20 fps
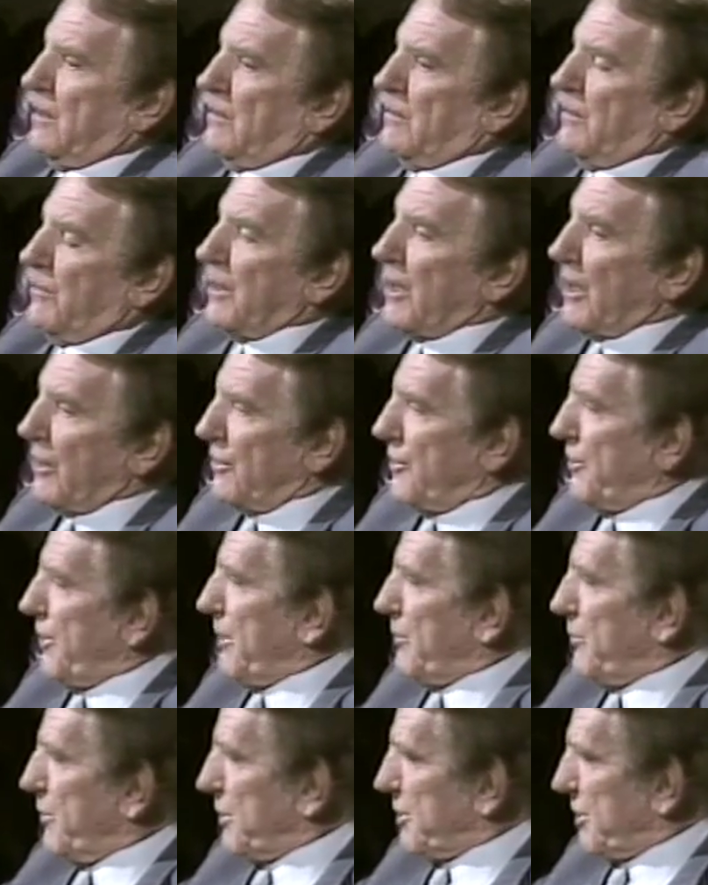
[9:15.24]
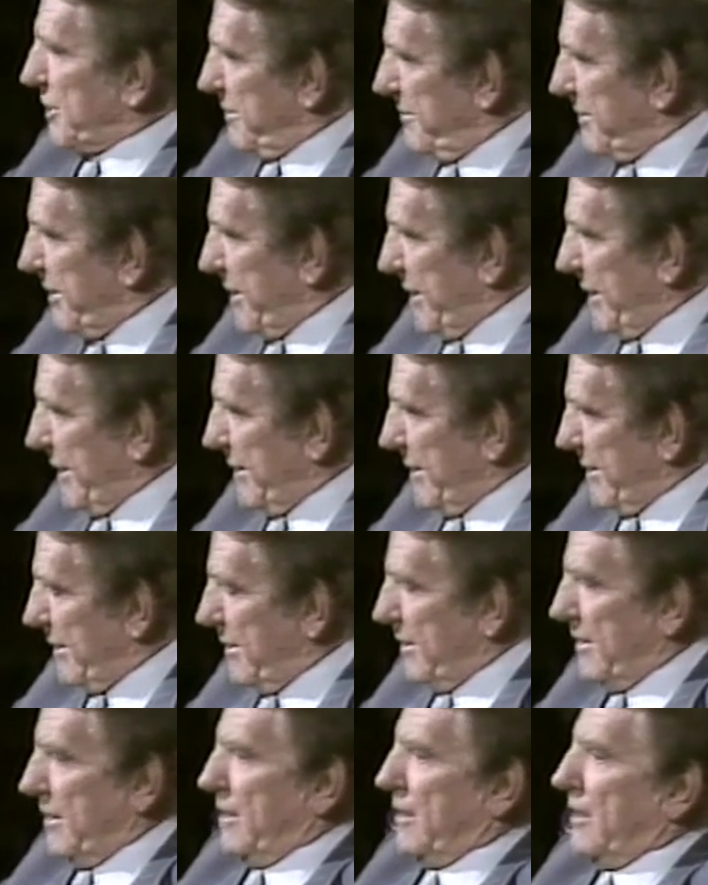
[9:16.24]
Well, when I heard that word committee,
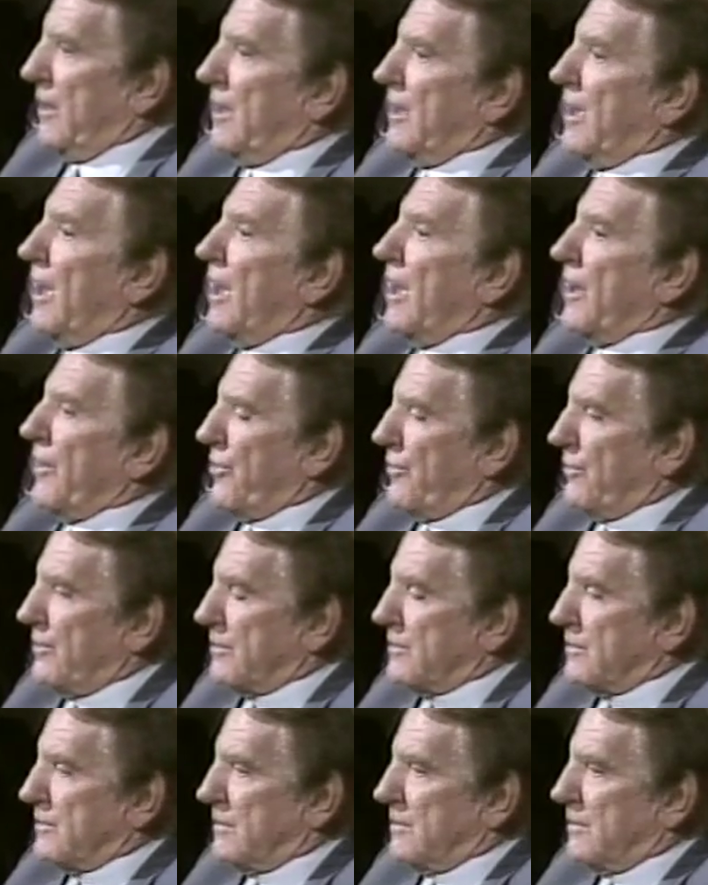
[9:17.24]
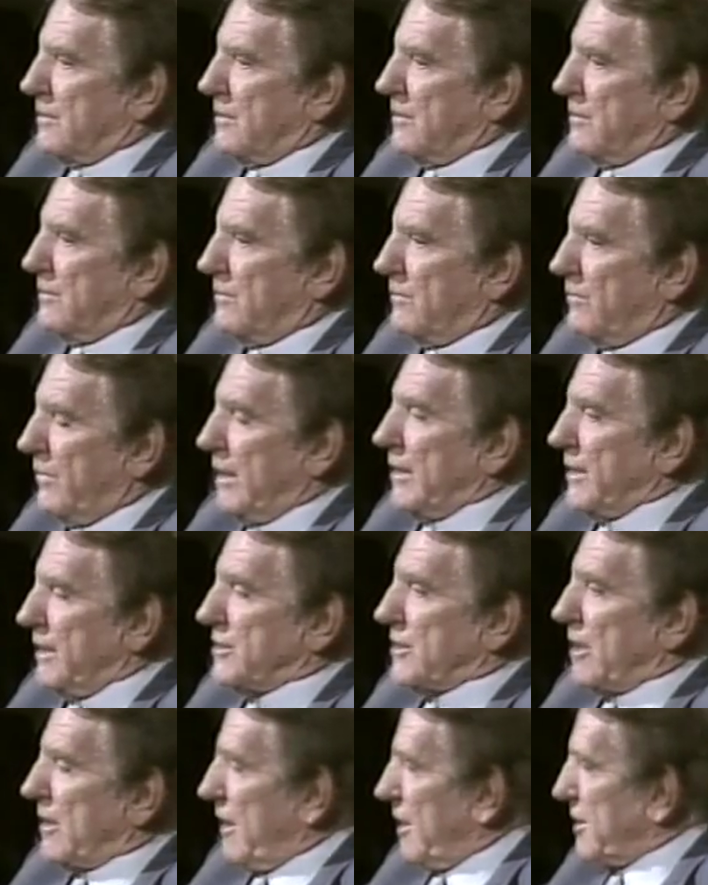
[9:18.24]
I thought, well,
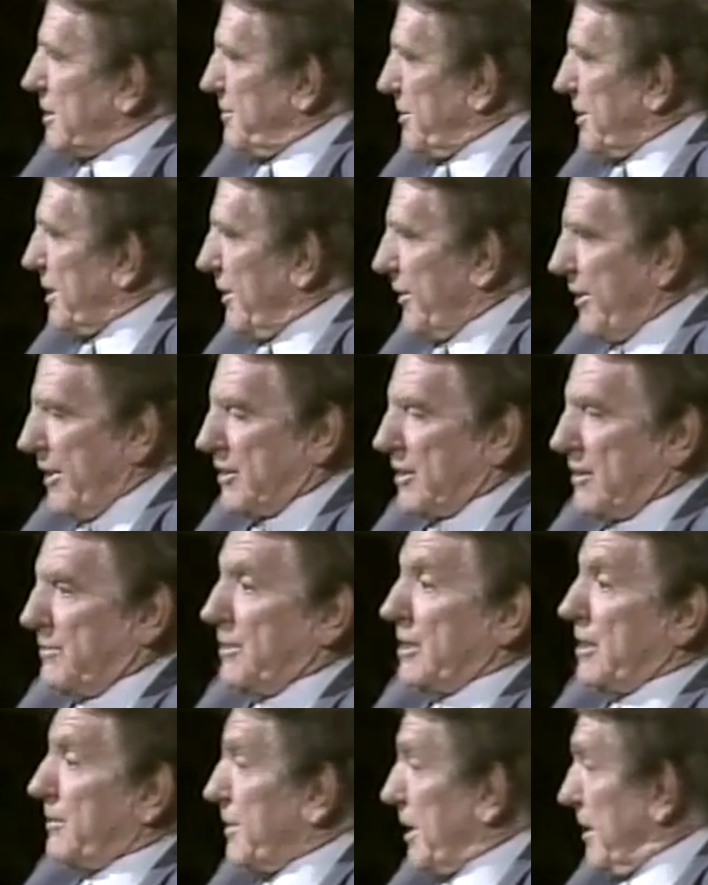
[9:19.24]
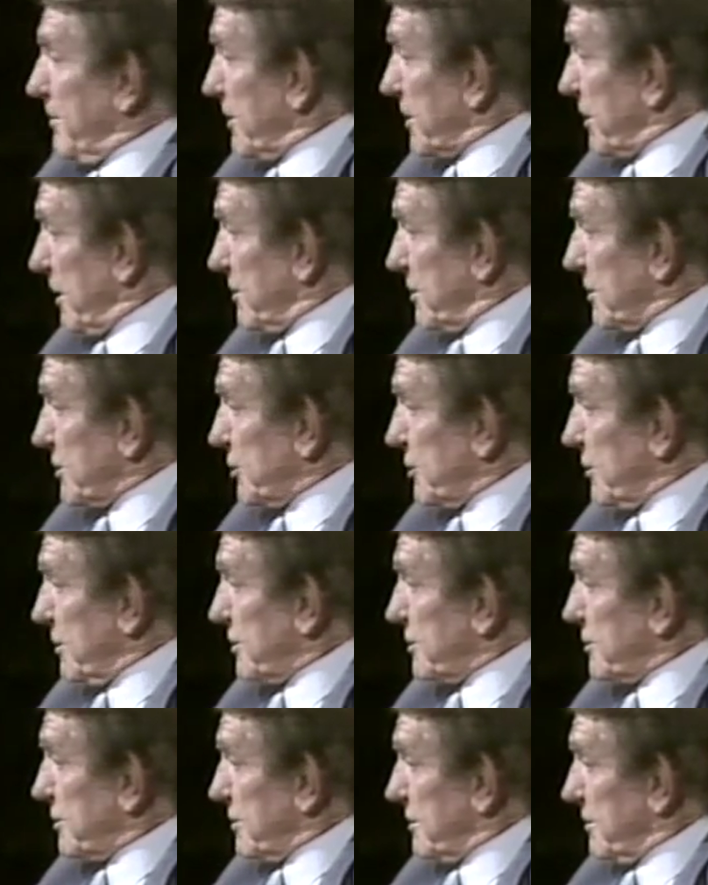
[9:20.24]
yes, I'd like to be on that committee, but I'm not going to
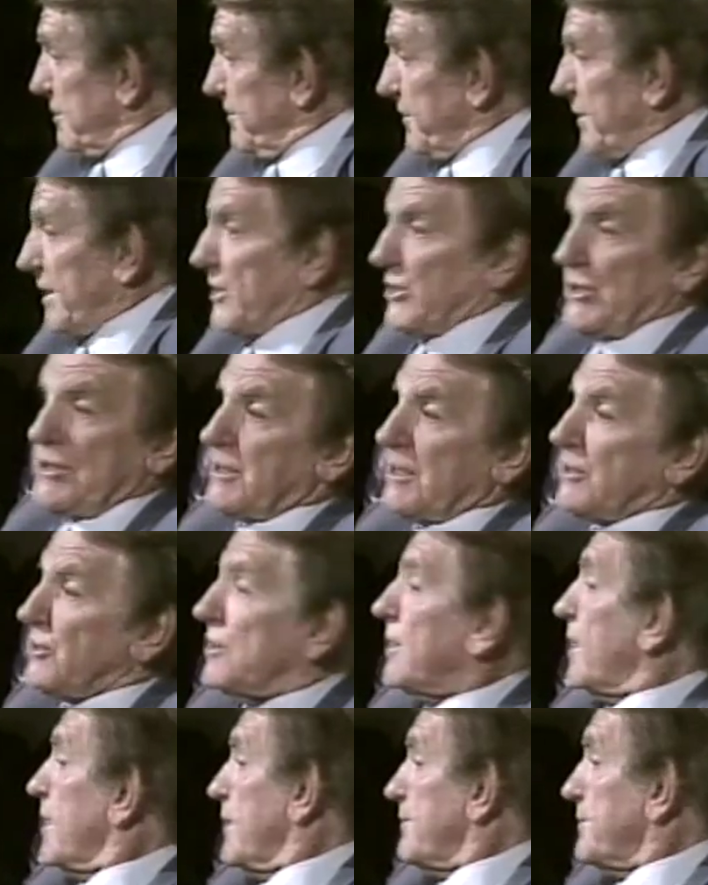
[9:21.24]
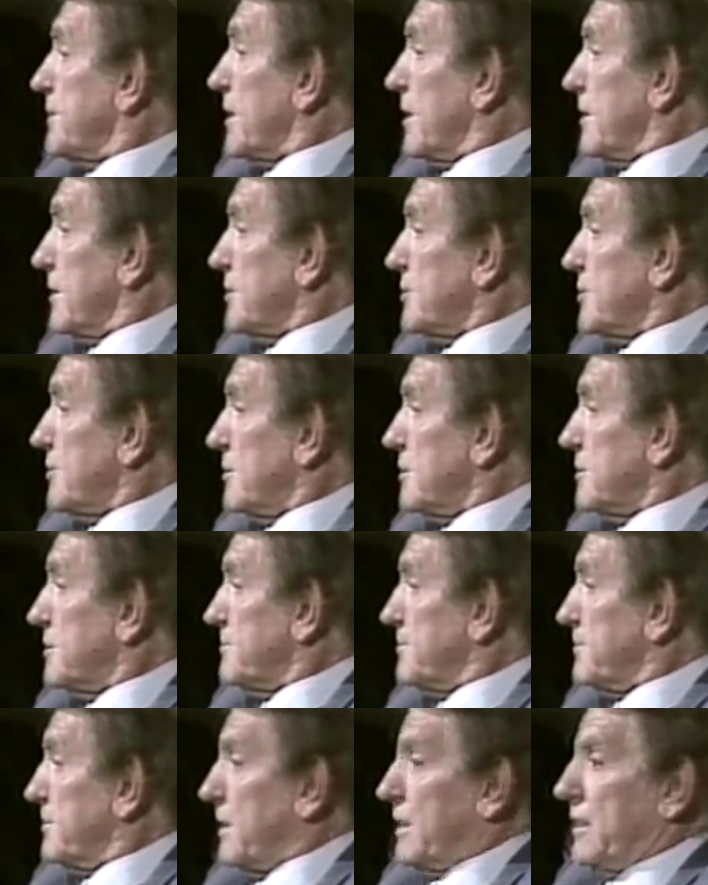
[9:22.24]
church. She said, "You don't have to go to church,
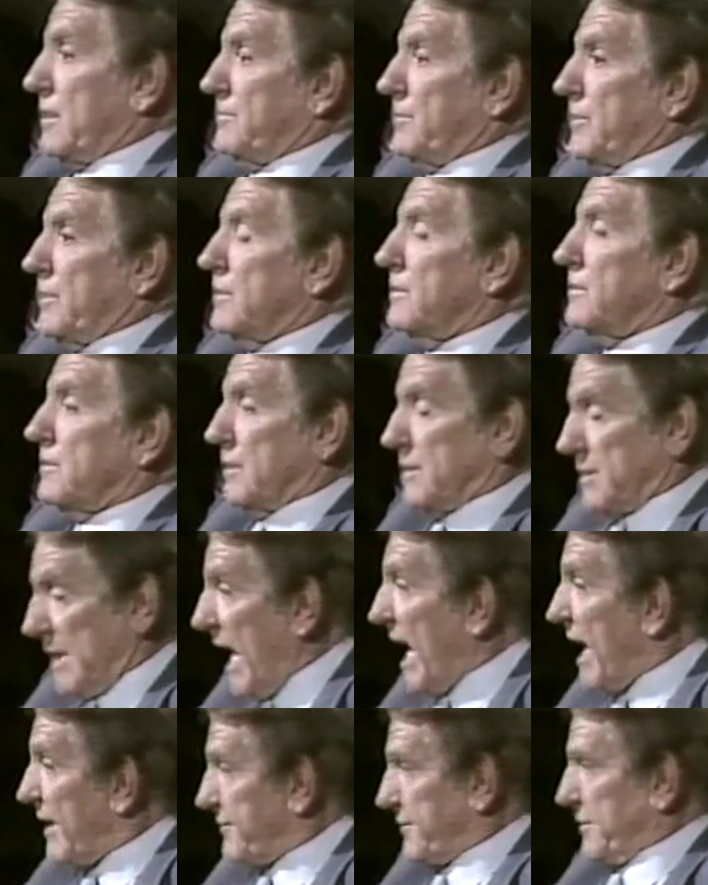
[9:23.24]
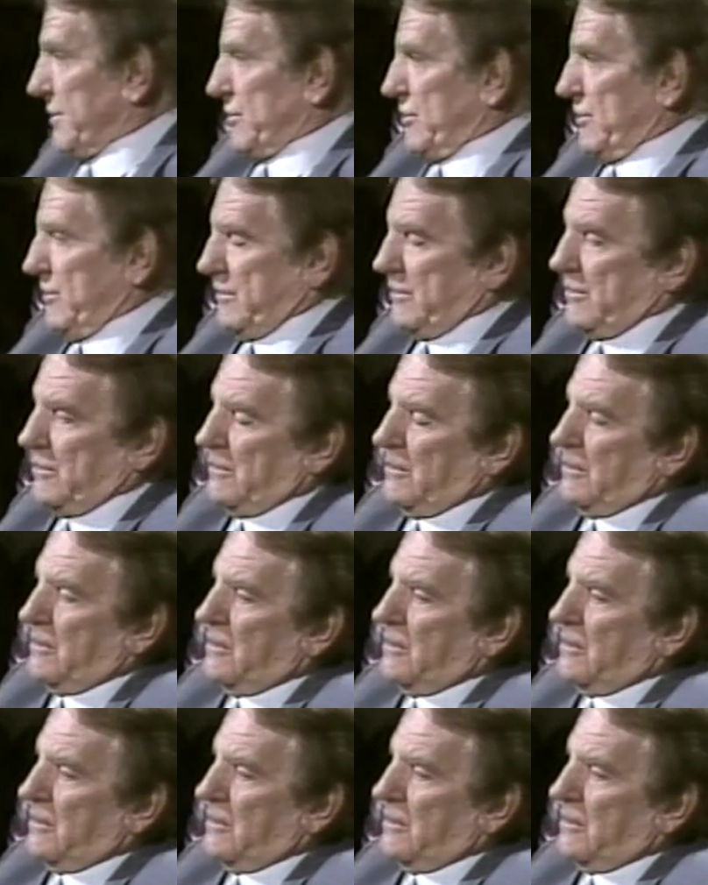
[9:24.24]
Bill, it's after church."